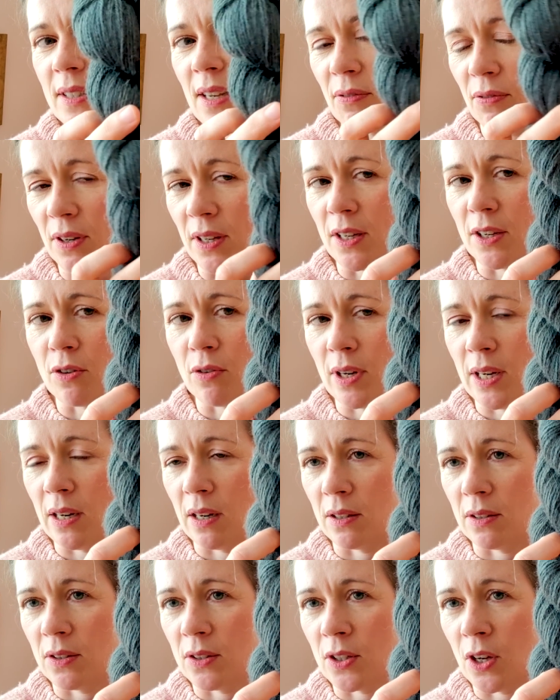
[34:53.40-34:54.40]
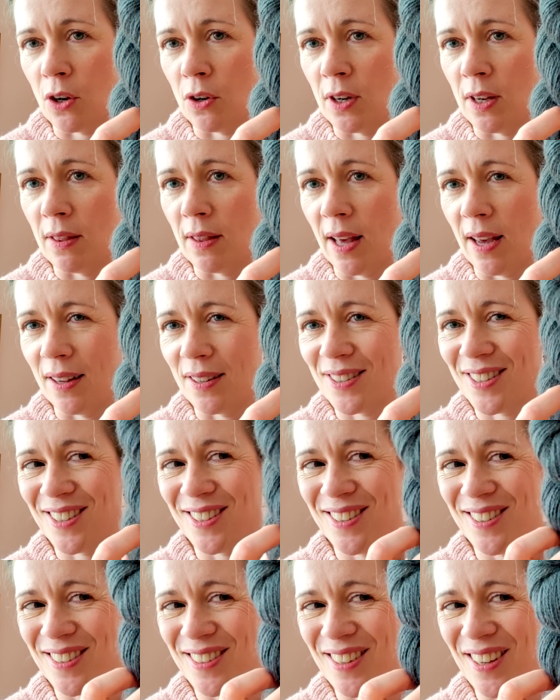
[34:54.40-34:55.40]
definitely a green undertone in that.
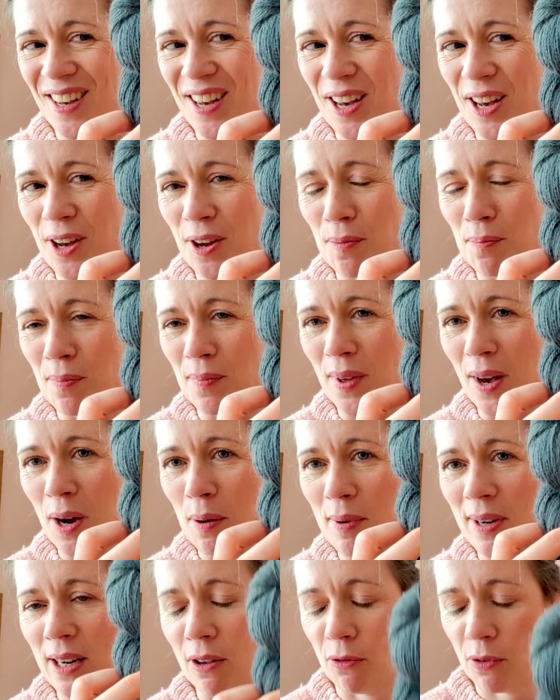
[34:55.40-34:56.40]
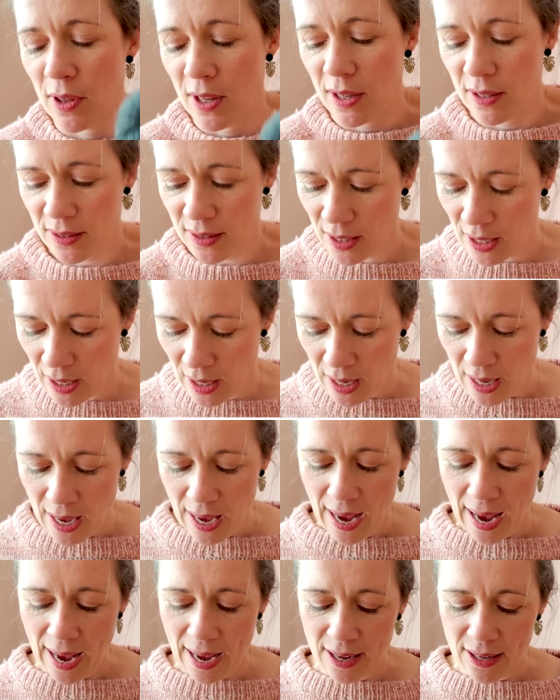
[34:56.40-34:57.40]
I'm in love with it.
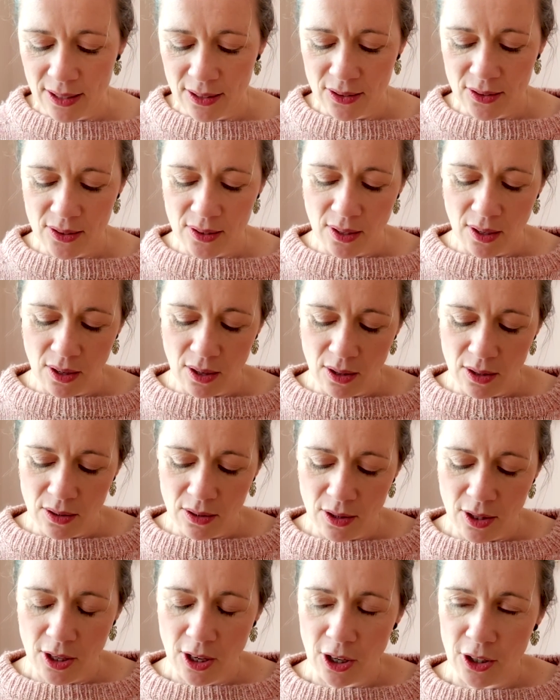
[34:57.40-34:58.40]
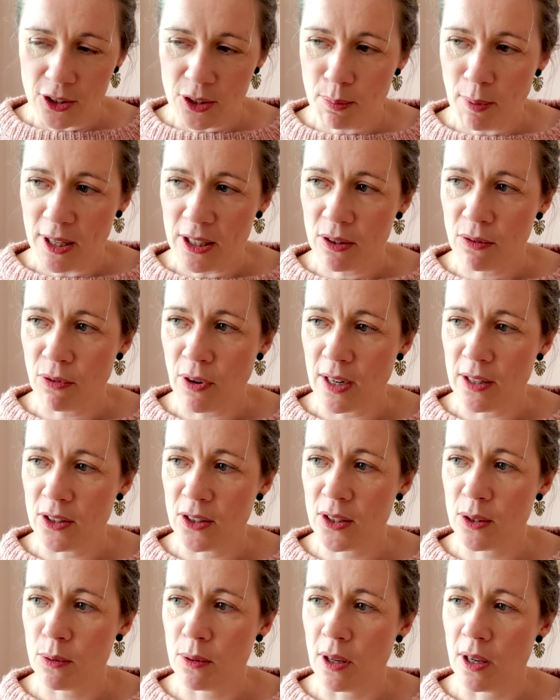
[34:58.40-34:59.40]
And the Girl's Best
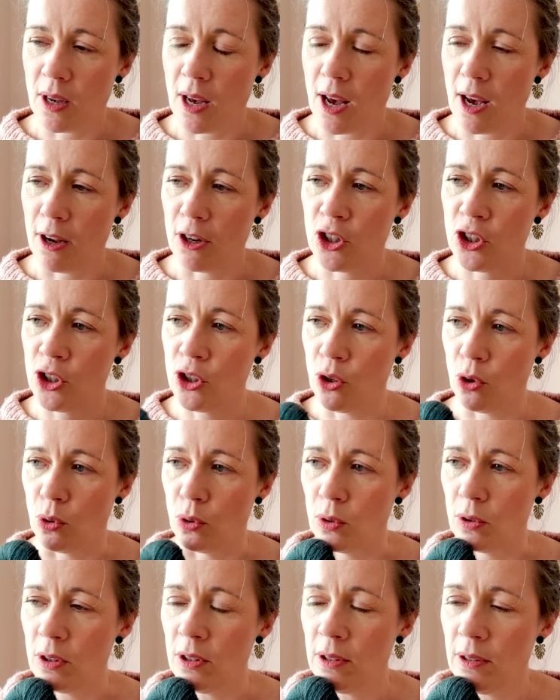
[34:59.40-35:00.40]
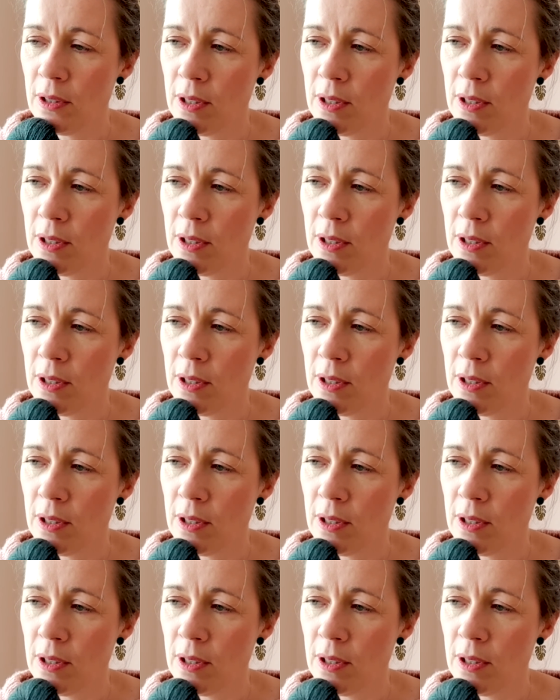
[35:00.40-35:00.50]
Friend's shawl,